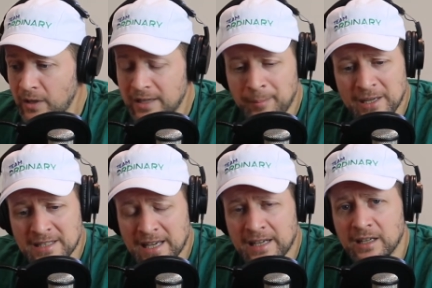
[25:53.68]
That being
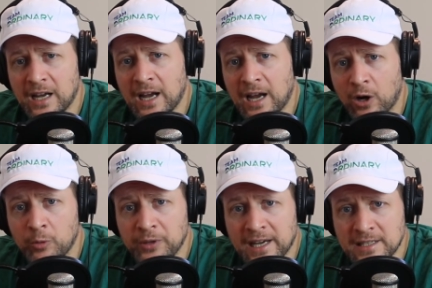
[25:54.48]
said, I
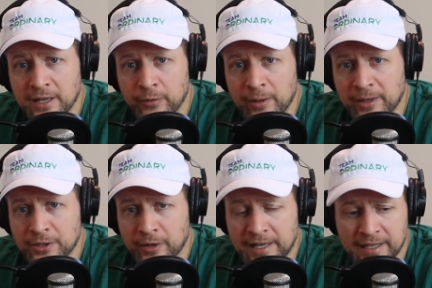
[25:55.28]
hope you guys get a great week
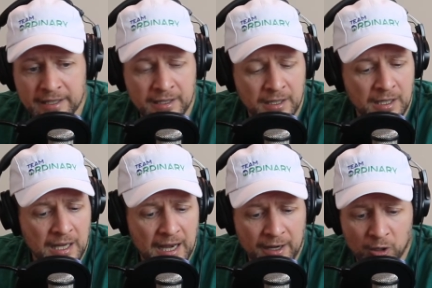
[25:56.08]
of training in.
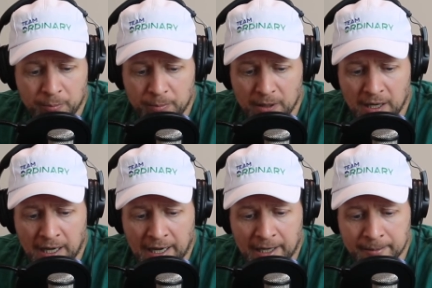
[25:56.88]
I hope
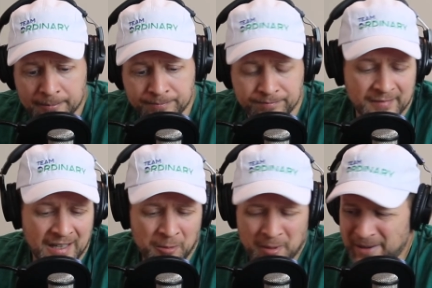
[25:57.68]
I
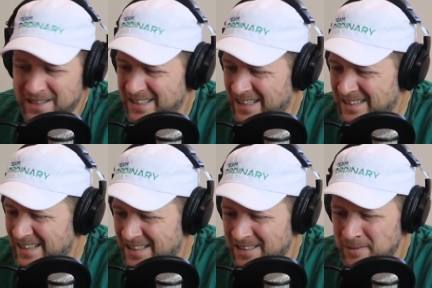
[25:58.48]
made sense
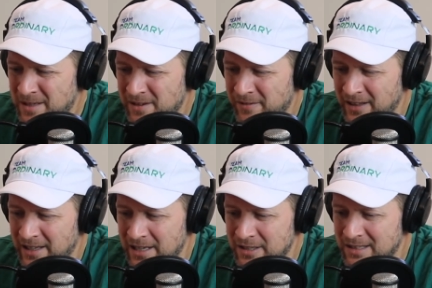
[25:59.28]
today. Sometimes I feel
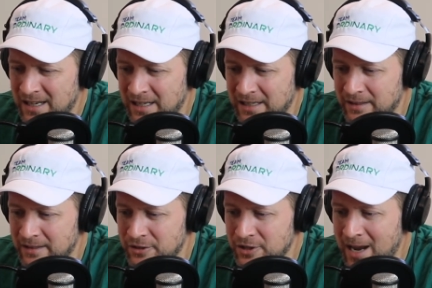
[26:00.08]
like I just kind
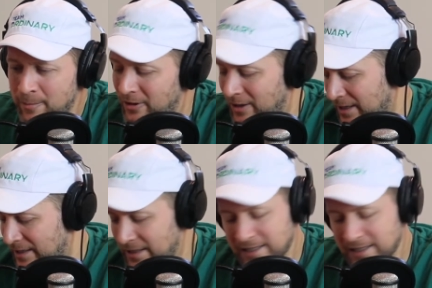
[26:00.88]
of jabber on and